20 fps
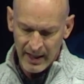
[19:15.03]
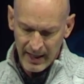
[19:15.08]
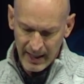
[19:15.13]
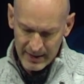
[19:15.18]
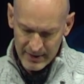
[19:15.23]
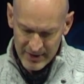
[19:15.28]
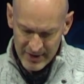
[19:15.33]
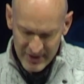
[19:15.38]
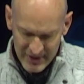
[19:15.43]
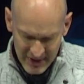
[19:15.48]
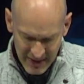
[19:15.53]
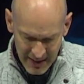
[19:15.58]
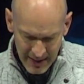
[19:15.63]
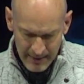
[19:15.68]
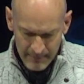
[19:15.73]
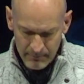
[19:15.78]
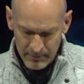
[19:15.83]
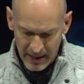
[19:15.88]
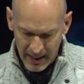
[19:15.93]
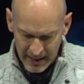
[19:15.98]
it
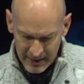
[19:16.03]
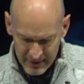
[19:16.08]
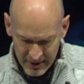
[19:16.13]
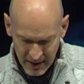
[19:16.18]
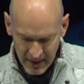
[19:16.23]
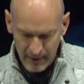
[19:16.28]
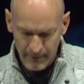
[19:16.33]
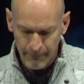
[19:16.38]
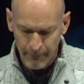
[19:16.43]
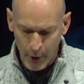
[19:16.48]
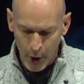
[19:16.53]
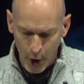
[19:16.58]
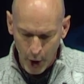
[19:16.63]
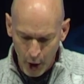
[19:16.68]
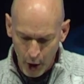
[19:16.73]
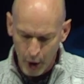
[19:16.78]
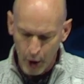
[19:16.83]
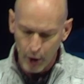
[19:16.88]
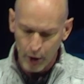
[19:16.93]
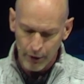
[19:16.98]
seemed as if
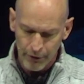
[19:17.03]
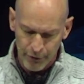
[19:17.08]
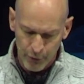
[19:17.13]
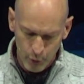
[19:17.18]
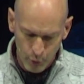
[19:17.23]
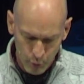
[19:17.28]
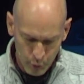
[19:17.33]
all the